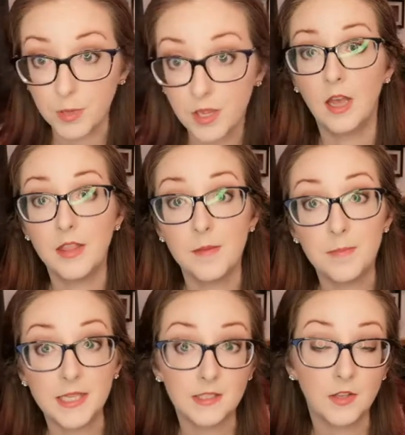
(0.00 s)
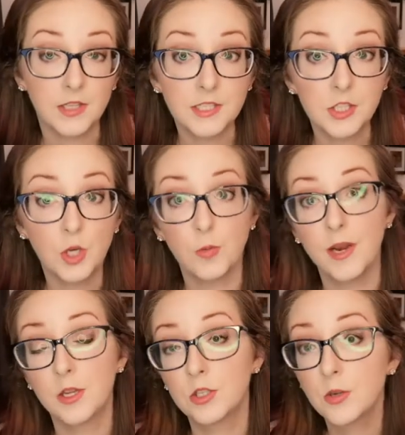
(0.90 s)
And then based on this, you'll write
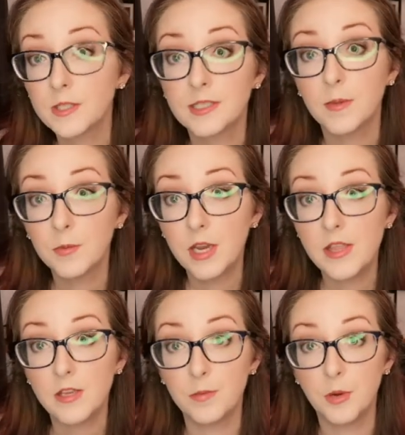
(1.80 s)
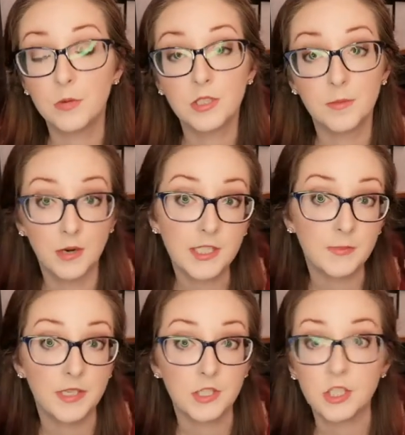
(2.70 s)
a short summary that you'll post to
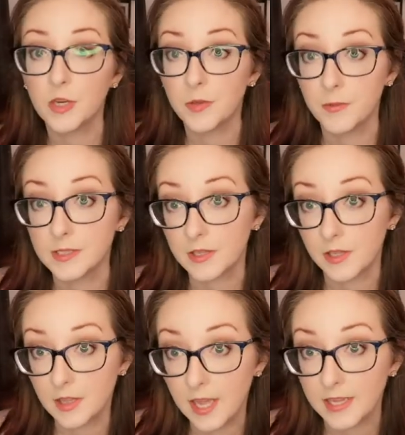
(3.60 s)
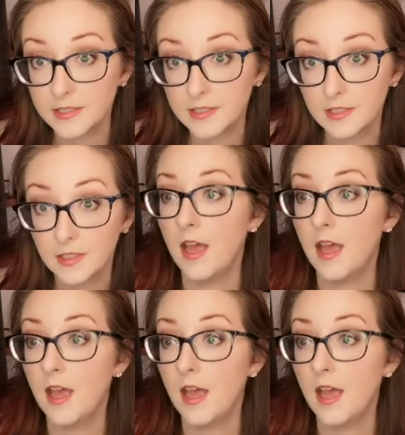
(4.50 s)
Brightspace to share with the rest of the class.